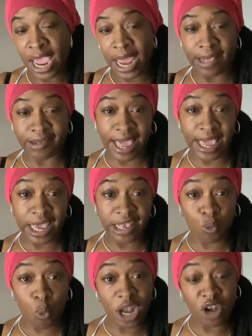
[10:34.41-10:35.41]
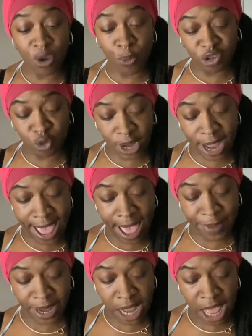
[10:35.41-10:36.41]
It's like he's wondering what's going to
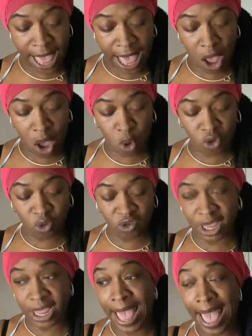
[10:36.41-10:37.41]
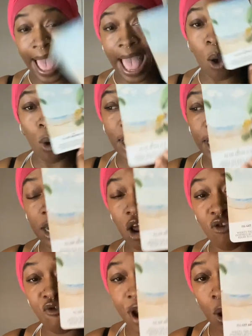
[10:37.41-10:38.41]
happen. I also see I'll get
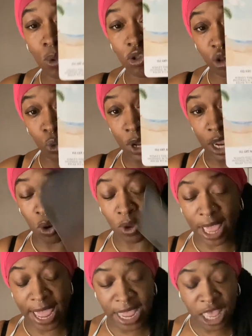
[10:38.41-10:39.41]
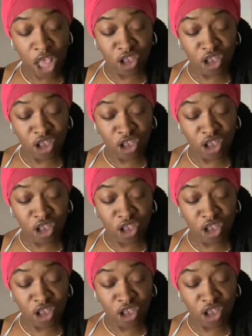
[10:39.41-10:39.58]
around to it, okay?